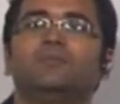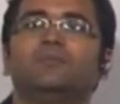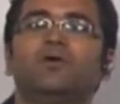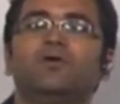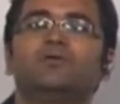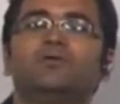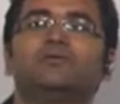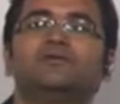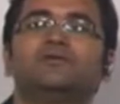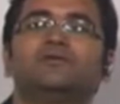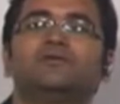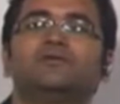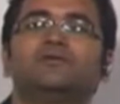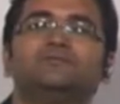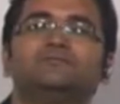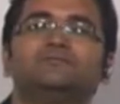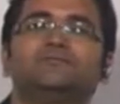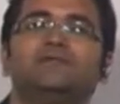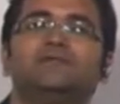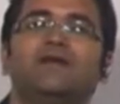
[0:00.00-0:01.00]
because
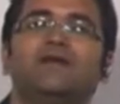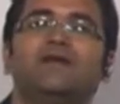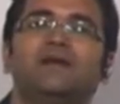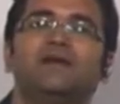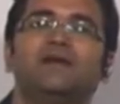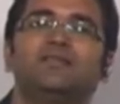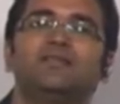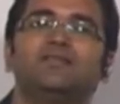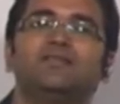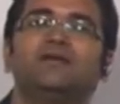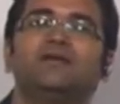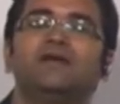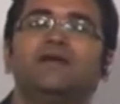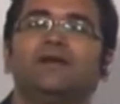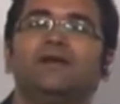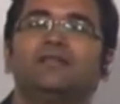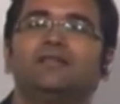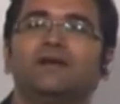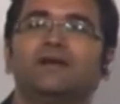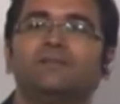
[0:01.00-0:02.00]
delta signal
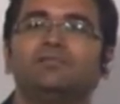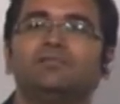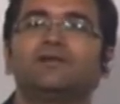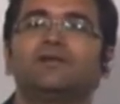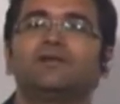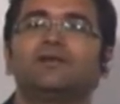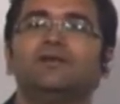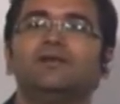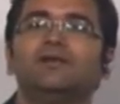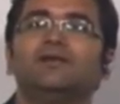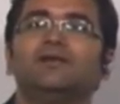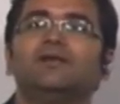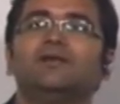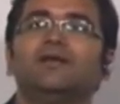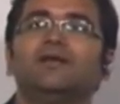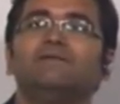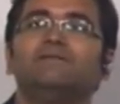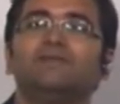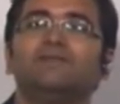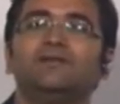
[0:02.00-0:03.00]
and step signal,
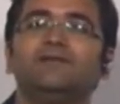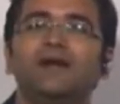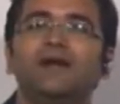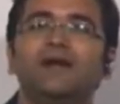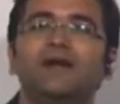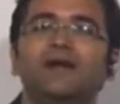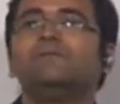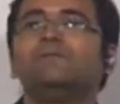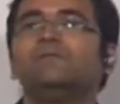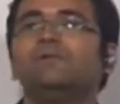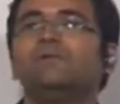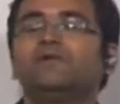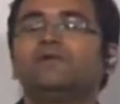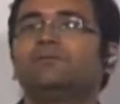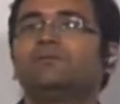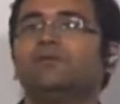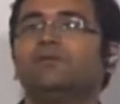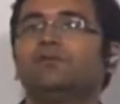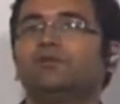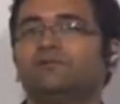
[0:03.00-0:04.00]
if they are the impulse
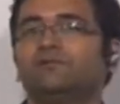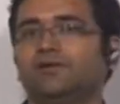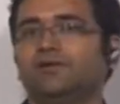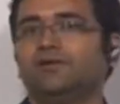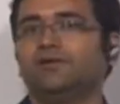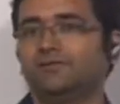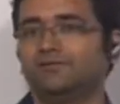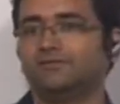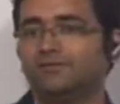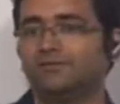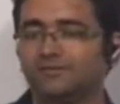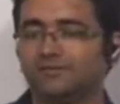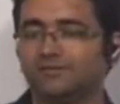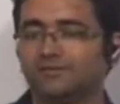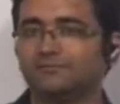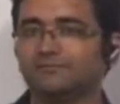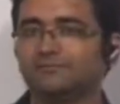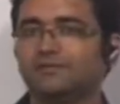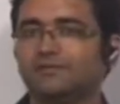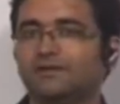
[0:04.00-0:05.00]
response of a
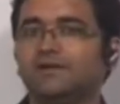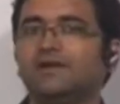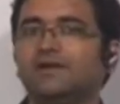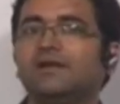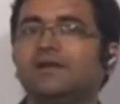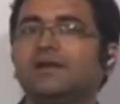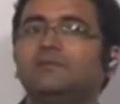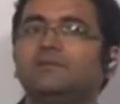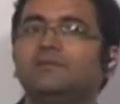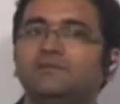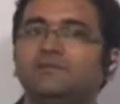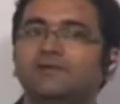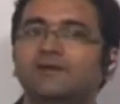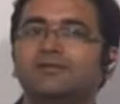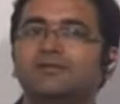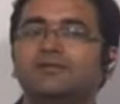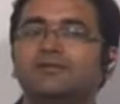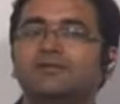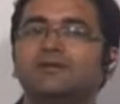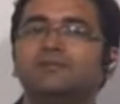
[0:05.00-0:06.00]
system, linear time
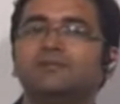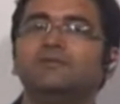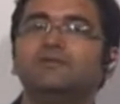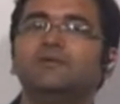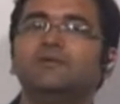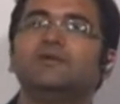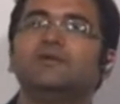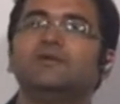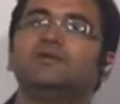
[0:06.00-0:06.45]
invariant system,